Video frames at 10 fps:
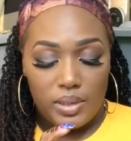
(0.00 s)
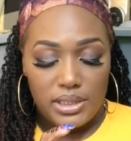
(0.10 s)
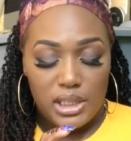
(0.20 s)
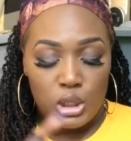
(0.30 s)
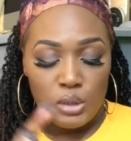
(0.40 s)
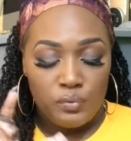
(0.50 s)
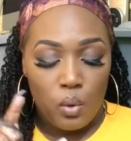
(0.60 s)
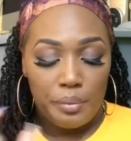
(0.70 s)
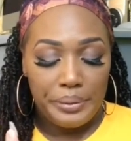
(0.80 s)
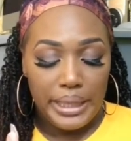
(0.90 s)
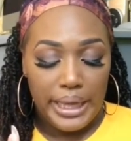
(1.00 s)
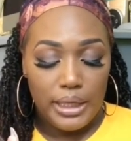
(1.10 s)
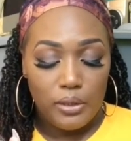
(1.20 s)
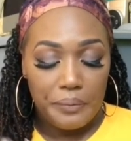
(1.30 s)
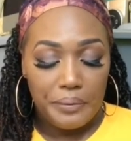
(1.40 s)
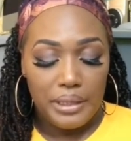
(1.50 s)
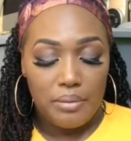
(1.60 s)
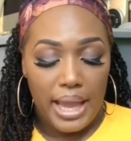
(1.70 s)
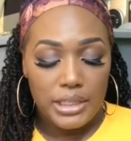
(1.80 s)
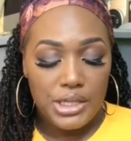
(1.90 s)
what is this, Foreplay
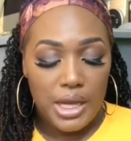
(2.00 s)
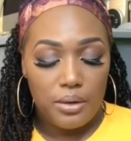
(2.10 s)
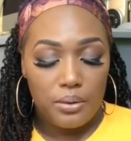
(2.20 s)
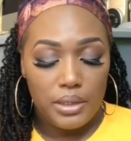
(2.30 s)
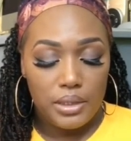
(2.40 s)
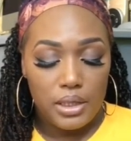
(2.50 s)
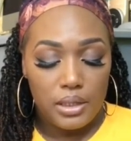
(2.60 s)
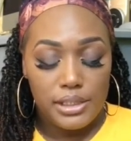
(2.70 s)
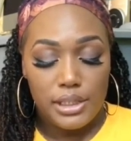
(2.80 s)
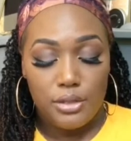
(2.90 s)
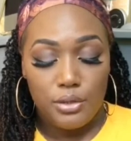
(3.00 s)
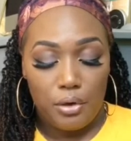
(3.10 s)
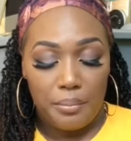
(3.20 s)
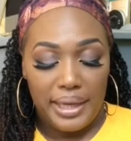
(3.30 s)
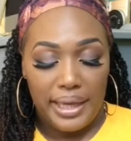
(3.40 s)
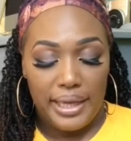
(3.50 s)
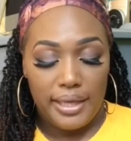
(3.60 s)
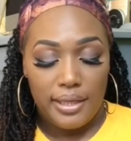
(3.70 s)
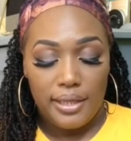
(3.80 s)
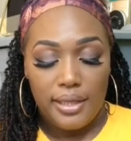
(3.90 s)
Cream Eyeshadow in the color Steal Your
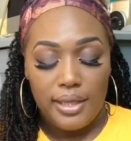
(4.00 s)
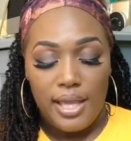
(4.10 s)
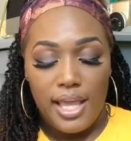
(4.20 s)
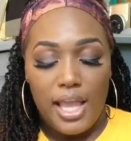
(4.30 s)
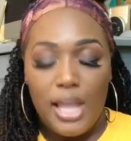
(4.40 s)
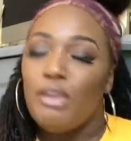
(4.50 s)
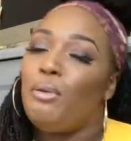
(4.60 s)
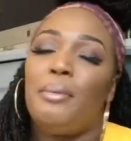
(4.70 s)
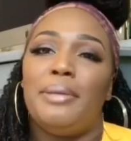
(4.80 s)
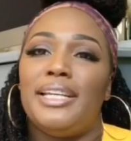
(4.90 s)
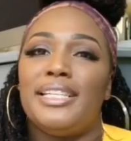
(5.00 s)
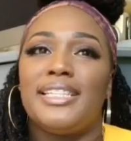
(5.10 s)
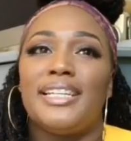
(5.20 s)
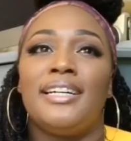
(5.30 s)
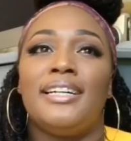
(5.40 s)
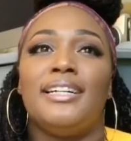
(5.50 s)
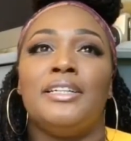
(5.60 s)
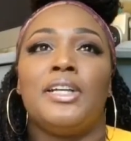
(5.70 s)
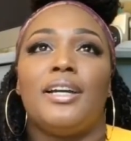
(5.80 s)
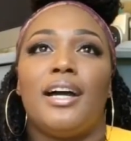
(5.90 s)
Man. Do you remember that
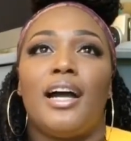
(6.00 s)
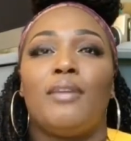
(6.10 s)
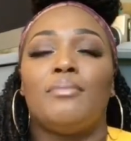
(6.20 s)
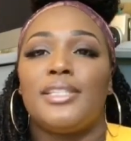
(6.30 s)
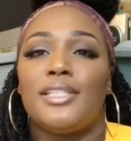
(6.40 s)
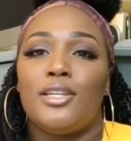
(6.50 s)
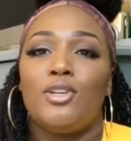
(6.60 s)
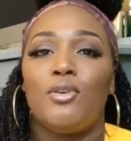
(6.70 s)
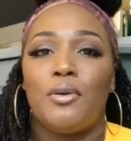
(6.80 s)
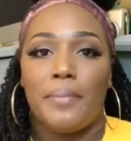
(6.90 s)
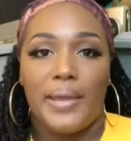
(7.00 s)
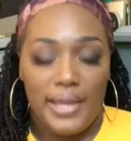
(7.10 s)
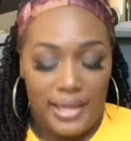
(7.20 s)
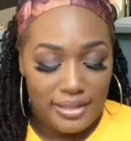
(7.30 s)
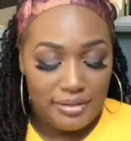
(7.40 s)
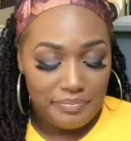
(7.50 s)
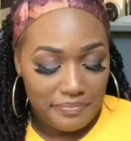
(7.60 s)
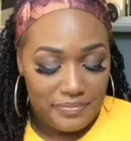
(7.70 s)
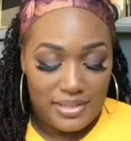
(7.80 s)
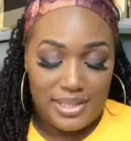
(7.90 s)
song, I'ma Steal Your Man?
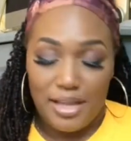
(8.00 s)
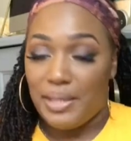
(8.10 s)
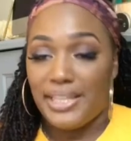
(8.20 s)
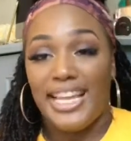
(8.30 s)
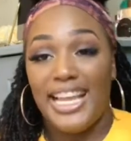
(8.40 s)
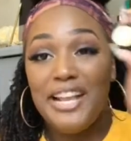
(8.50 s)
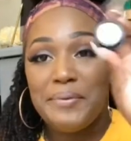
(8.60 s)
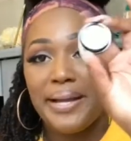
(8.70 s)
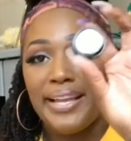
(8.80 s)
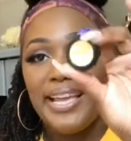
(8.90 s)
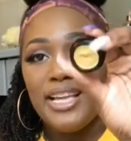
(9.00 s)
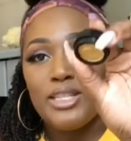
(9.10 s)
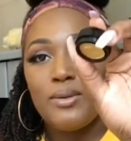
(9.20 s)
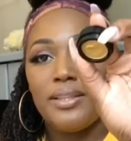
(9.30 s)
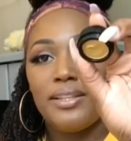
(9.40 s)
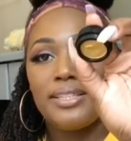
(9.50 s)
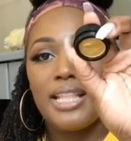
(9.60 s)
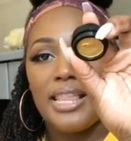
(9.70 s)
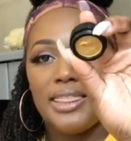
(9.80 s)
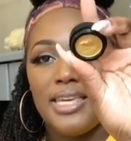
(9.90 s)
Something like that. Anyway, so it
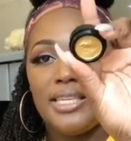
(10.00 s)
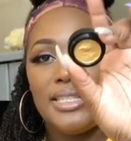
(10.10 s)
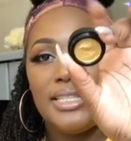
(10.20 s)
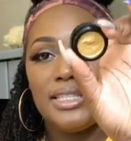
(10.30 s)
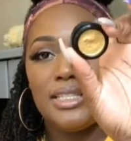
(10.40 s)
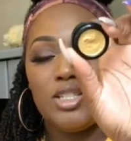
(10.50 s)
looks like this.